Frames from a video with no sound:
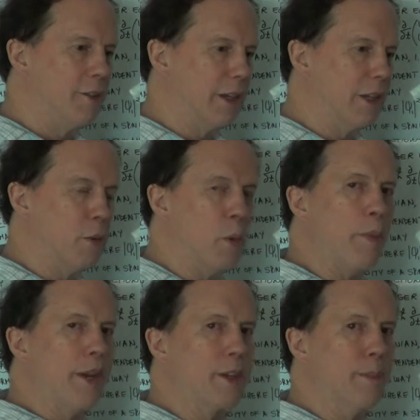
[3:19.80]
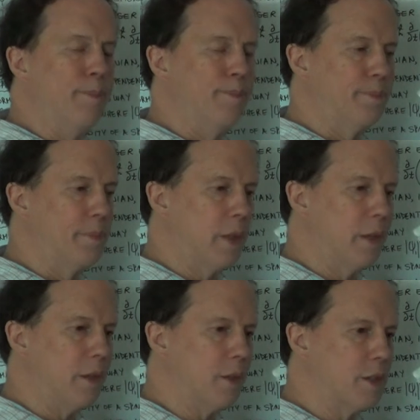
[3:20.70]
of angular momentum,
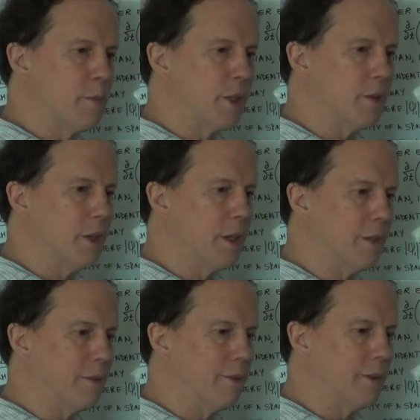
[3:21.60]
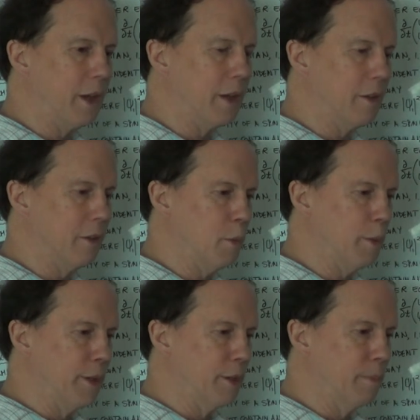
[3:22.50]
special kind of angular
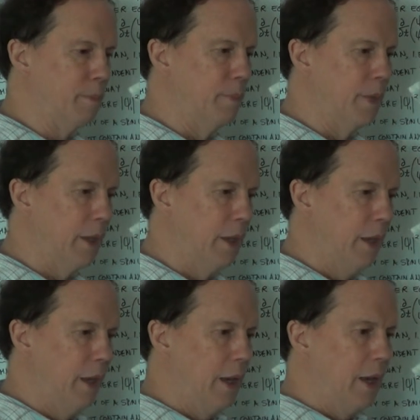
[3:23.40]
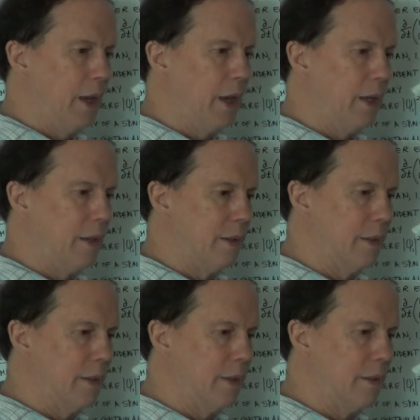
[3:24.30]
momentum. And
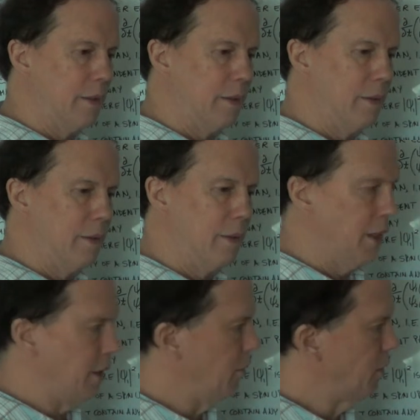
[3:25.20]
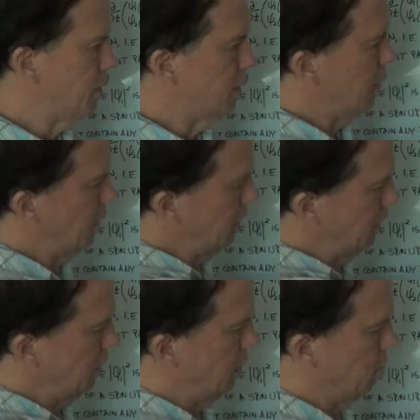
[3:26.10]
now we're
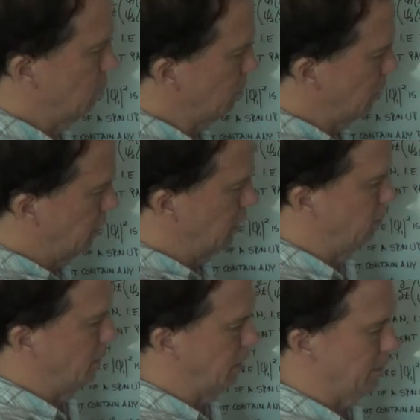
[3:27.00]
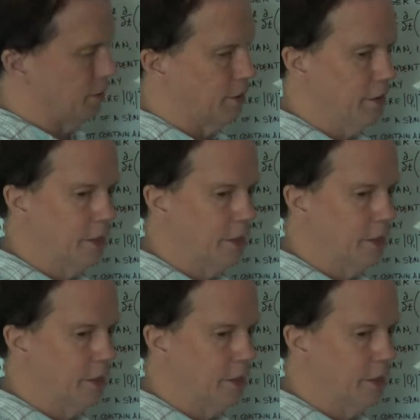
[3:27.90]
starting to talk about